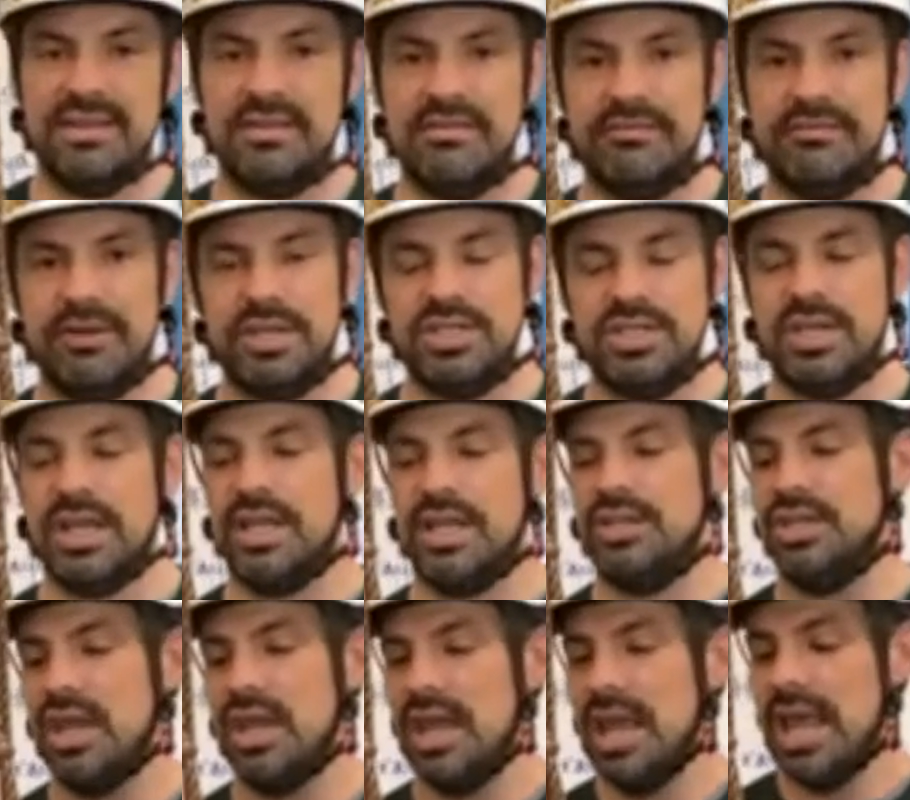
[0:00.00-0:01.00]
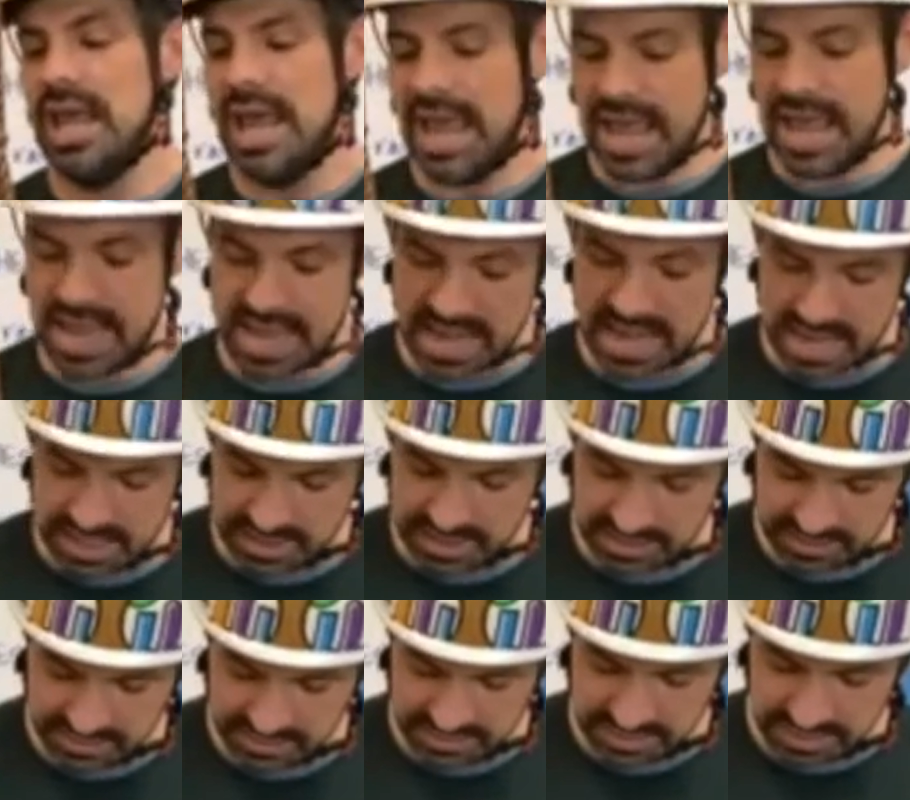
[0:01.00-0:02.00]
the friction hitch. And
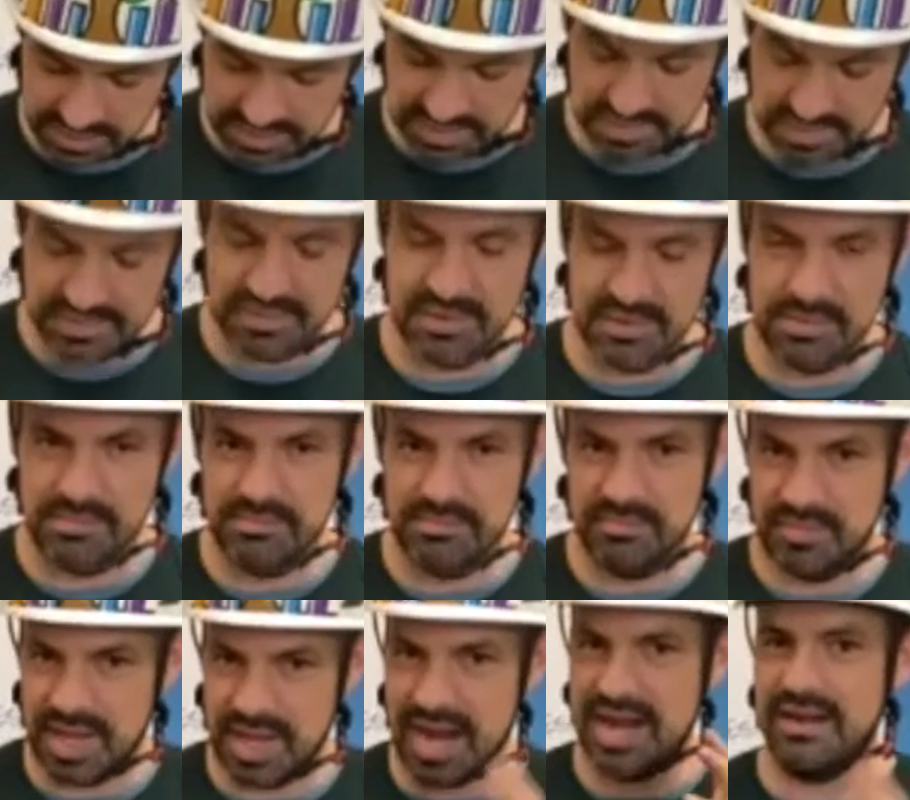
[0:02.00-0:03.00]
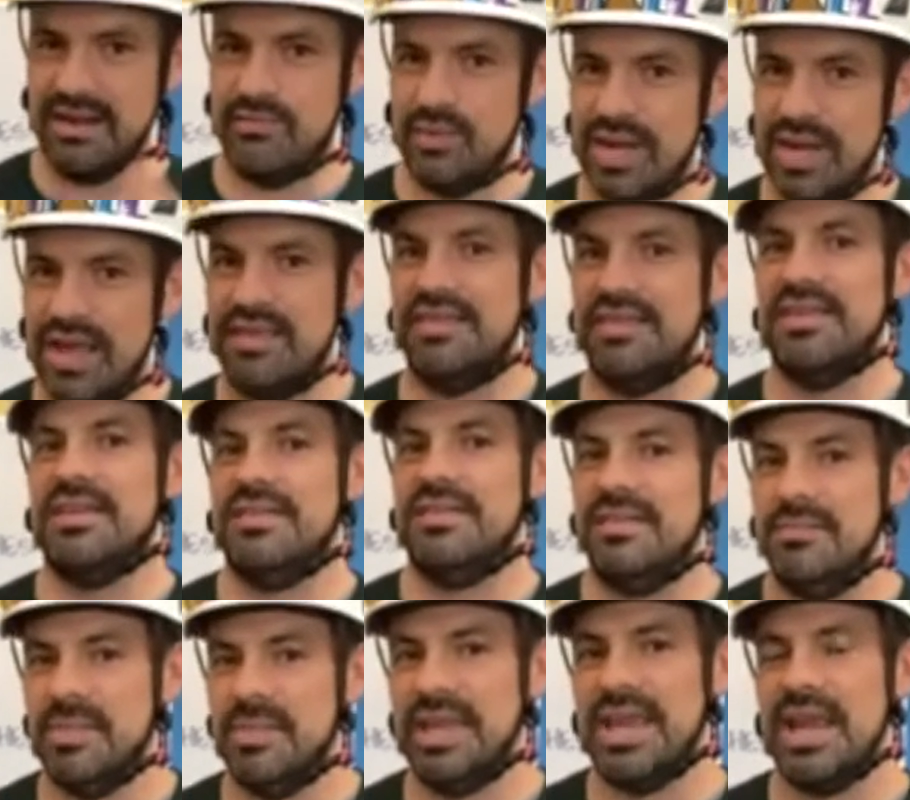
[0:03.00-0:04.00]
this is the kind of what I see as
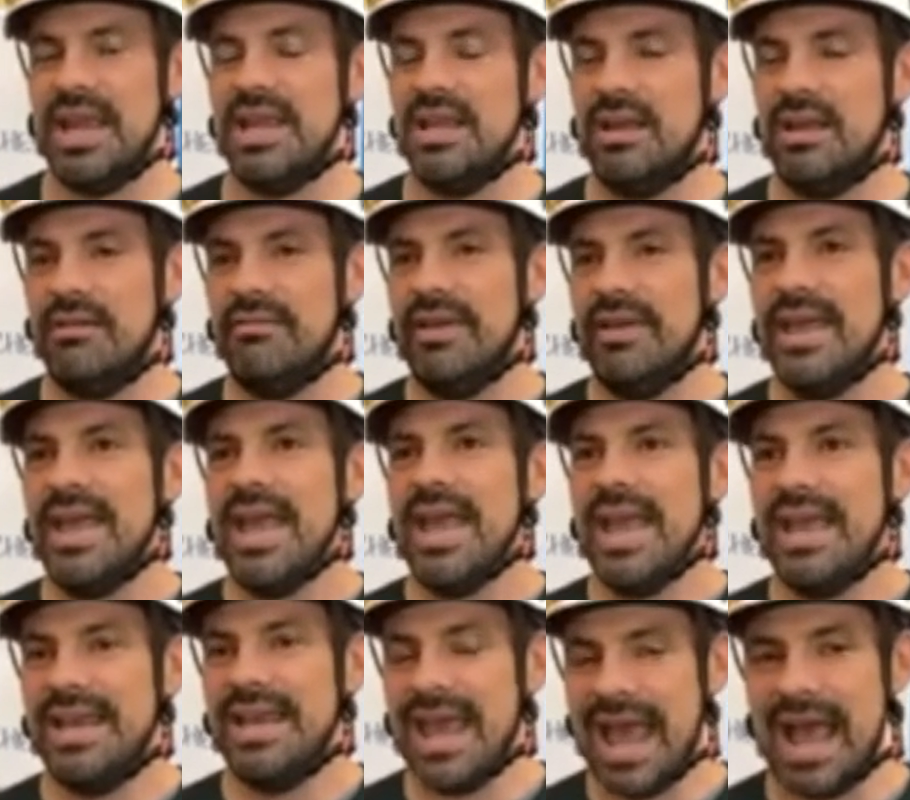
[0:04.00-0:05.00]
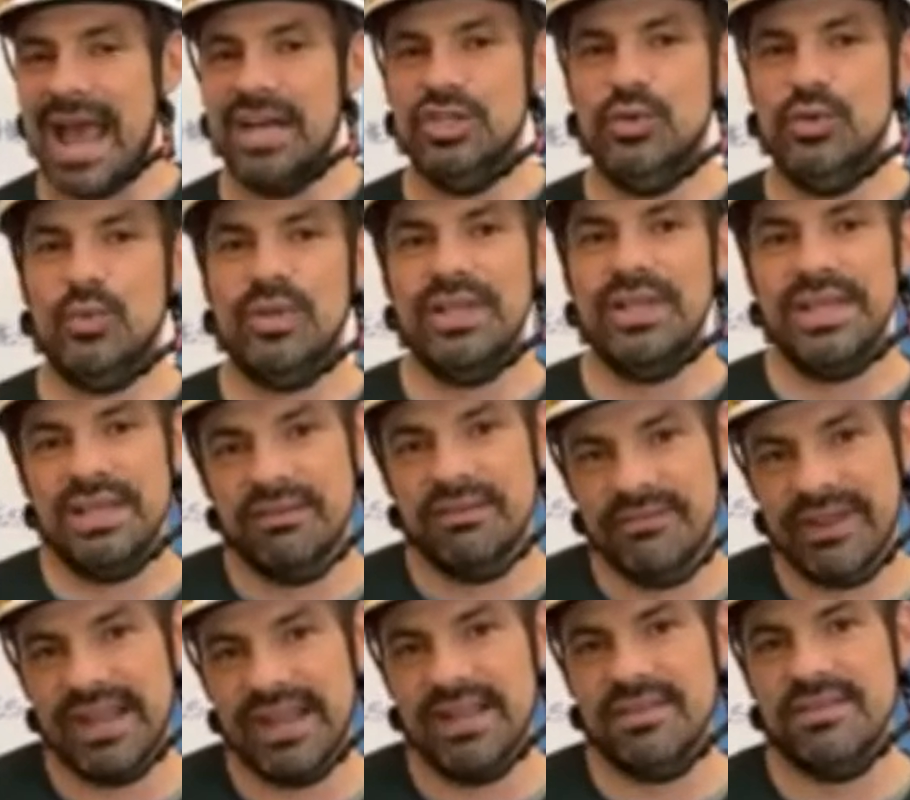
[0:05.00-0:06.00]
the beginning of an actually
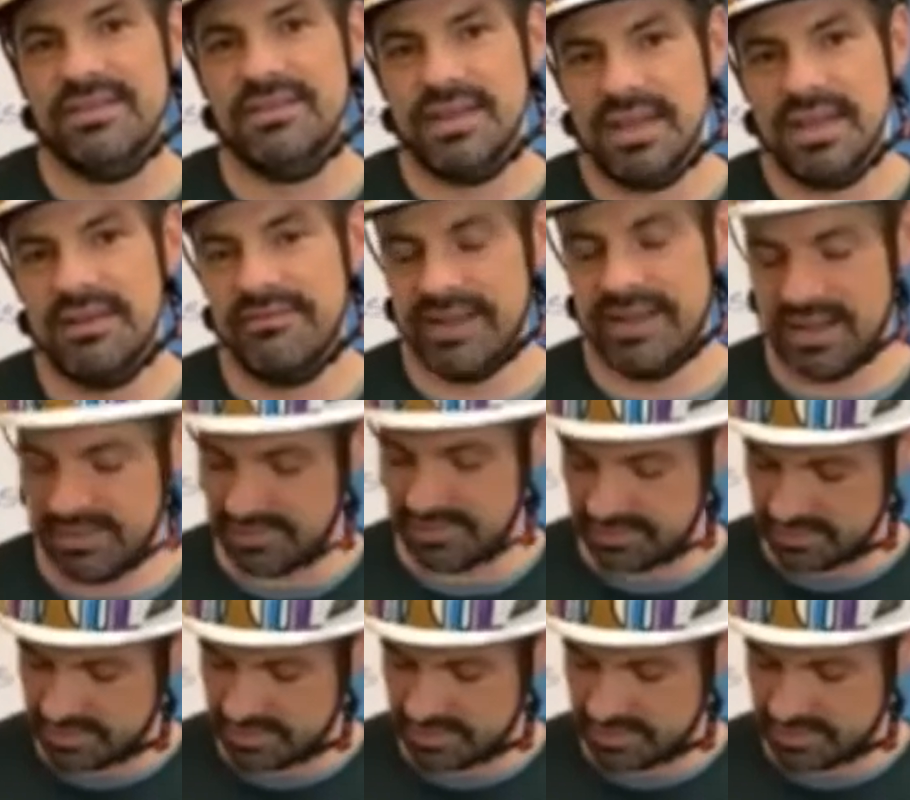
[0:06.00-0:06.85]
advanced, advanced